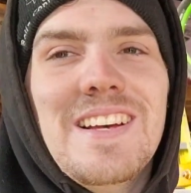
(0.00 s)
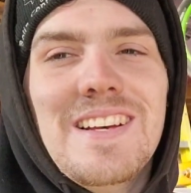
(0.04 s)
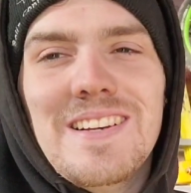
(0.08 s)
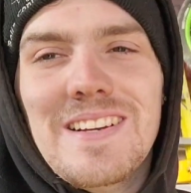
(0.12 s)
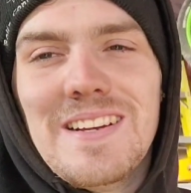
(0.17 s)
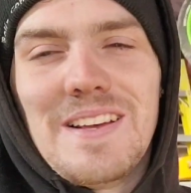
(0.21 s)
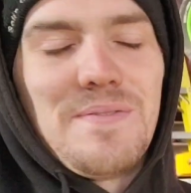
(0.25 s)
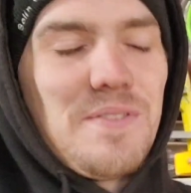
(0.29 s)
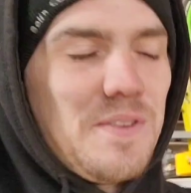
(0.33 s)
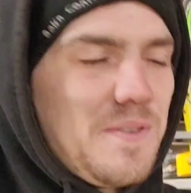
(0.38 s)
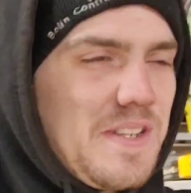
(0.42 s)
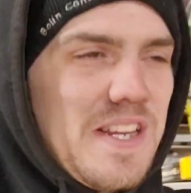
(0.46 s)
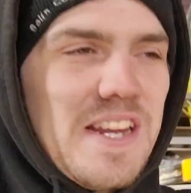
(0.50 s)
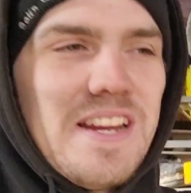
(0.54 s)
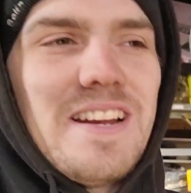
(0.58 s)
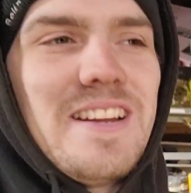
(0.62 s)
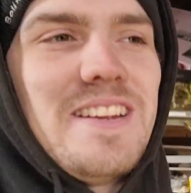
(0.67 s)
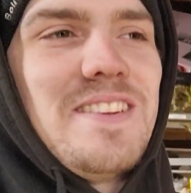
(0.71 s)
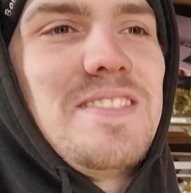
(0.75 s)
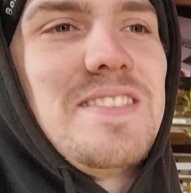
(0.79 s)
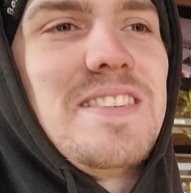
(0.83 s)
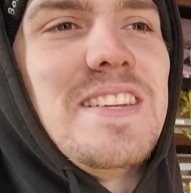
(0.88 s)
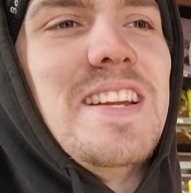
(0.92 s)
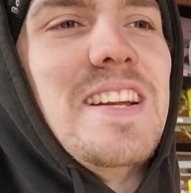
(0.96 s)
If you've seen it,
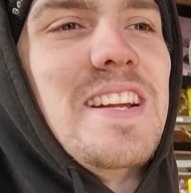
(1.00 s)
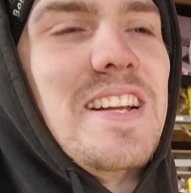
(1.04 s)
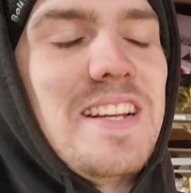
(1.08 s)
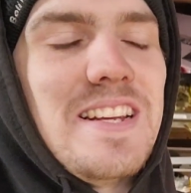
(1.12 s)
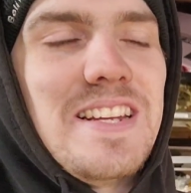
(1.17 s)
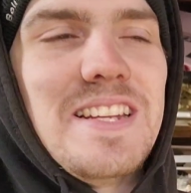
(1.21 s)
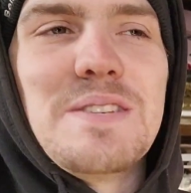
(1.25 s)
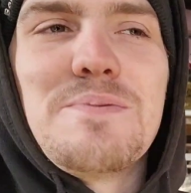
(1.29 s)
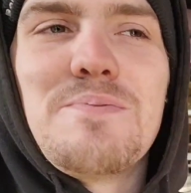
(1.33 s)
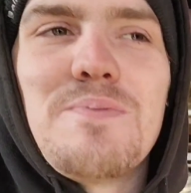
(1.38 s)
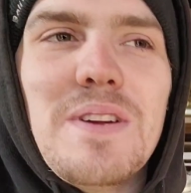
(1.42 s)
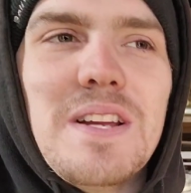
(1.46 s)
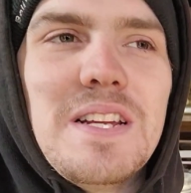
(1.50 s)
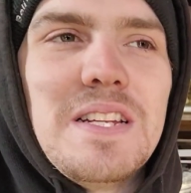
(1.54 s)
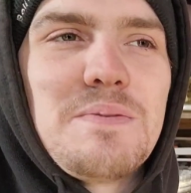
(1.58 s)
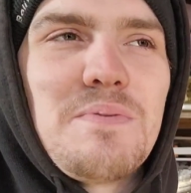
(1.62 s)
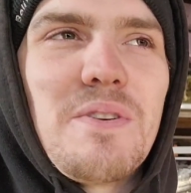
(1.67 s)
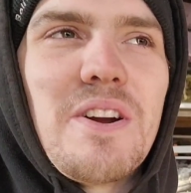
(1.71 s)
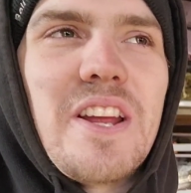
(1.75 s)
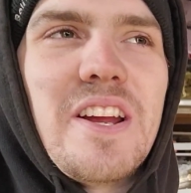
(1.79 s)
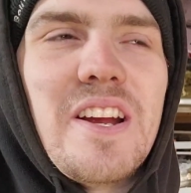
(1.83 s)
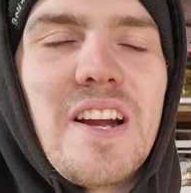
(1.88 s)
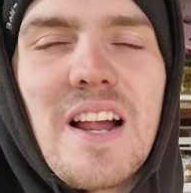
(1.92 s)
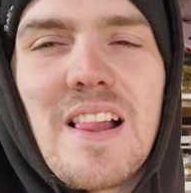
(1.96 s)
you've seen it. He's
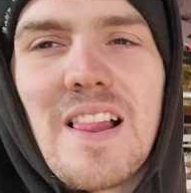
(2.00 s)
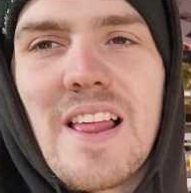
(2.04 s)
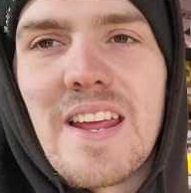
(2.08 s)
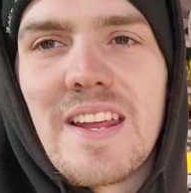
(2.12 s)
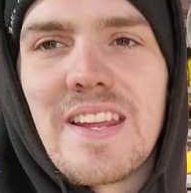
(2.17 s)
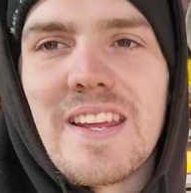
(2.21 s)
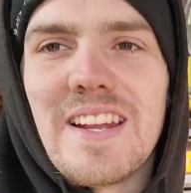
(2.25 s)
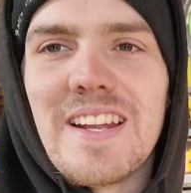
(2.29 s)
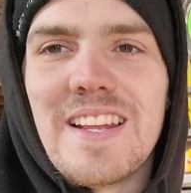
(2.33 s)
pretty good. I like it.